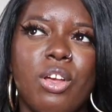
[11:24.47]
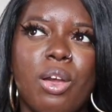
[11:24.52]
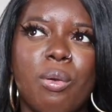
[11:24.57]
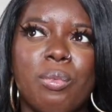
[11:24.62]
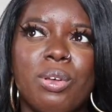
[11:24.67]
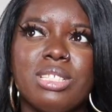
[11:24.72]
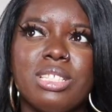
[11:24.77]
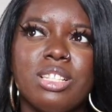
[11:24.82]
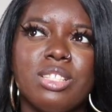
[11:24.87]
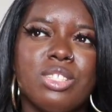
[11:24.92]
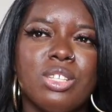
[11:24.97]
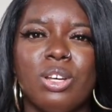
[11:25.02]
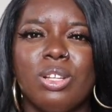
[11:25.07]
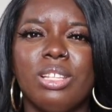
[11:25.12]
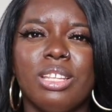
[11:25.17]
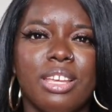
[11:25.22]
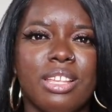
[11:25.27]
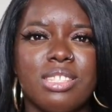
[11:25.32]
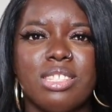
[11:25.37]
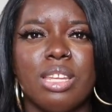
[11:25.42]
I wasn't
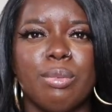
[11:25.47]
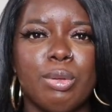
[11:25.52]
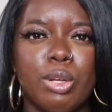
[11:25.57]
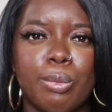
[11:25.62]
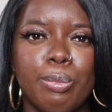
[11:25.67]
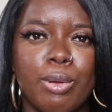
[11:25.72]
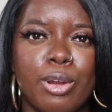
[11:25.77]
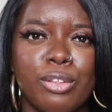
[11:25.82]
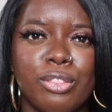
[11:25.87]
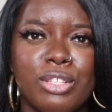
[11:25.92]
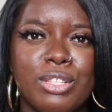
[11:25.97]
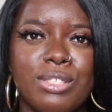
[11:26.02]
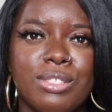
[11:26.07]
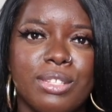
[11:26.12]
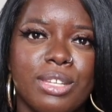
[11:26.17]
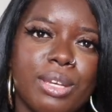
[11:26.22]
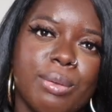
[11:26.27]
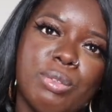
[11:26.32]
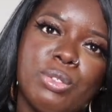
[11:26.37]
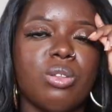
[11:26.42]
totally into the middle part this
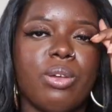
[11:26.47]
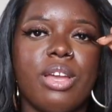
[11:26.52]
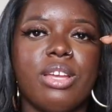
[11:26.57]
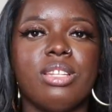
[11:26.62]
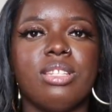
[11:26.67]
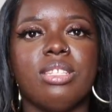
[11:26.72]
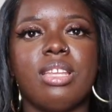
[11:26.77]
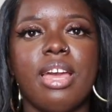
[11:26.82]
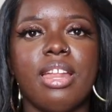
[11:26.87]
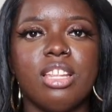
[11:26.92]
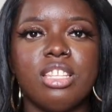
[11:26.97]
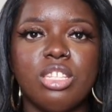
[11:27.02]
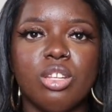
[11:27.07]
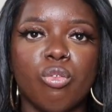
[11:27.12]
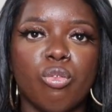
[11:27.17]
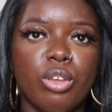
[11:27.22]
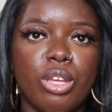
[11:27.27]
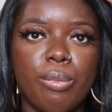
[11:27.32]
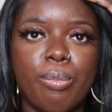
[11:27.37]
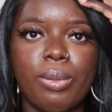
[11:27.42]
time, so I decided to
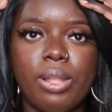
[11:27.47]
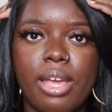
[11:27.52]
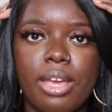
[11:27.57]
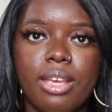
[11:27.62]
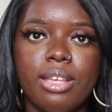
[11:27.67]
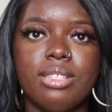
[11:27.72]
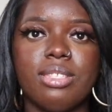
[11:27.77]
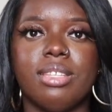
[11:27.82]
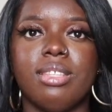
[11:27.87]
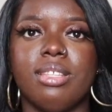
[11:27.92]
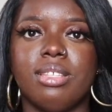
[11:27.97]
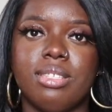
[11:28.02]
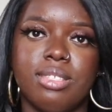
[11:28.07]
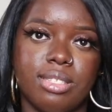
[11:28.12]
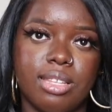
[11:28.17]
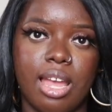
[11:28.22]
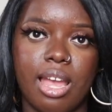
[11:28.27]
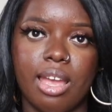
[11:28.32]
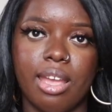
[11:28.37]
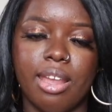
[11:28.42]
reapply it to the
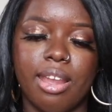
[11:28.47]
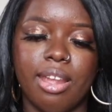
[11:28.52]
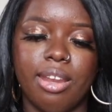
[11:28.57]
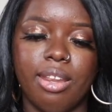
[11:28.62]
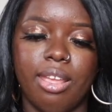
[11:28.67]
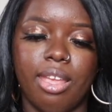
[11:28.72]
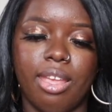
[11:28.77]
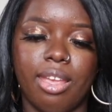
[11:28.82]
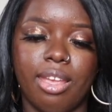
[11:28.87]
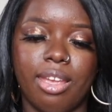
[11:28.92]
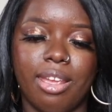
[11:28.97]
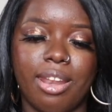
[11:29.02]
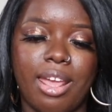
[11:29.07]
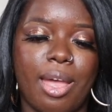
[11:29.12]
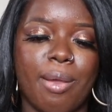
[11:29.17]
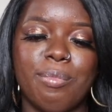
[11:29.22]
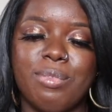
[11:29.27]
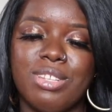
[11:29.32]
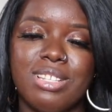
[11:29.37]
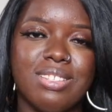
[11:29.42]
side, and
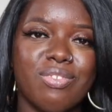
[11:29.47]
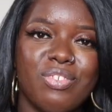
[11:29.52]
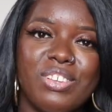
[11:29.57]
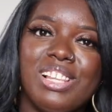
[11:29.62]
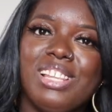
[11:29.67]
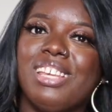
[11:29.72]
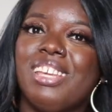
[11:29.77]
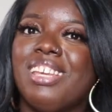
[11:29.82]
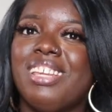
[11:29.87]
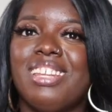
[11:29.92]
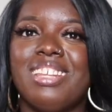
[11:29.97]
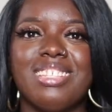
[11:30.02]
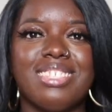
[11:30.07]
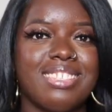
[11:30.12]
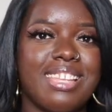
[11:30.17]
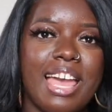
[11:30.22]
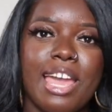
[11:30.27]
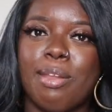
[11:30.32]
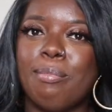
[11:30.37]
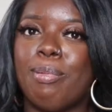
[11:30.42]
I'm just feeling
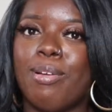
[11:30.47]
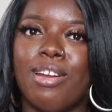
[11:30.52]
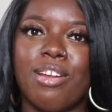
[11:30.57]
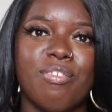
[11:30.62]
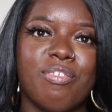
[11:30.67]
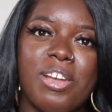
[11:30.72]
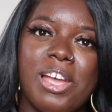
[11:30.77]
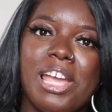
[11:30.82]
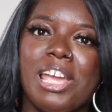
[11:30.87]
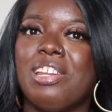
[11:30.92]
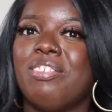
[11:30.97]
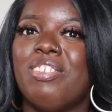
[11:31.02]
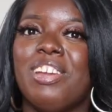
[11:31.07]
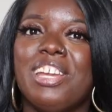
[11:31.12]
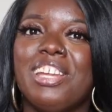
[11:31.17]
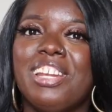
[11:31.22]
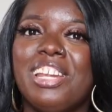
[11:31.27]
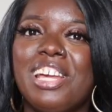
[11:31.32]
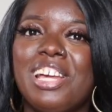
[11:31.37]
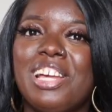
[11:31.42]
side part fine
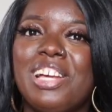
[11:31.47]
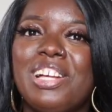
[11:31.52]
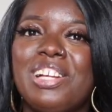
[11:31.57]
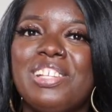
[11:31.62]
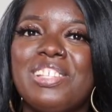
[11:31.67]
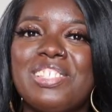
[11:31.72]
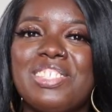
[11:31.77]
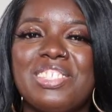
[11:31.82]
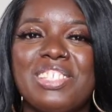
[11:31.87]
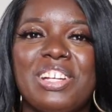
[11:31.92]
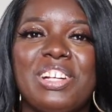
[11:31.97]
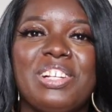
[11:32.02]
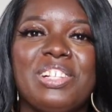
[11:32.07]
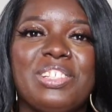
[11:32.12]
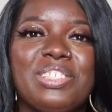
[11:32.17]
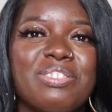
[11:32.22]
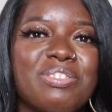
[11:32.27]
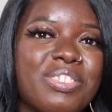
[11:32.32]
right now, so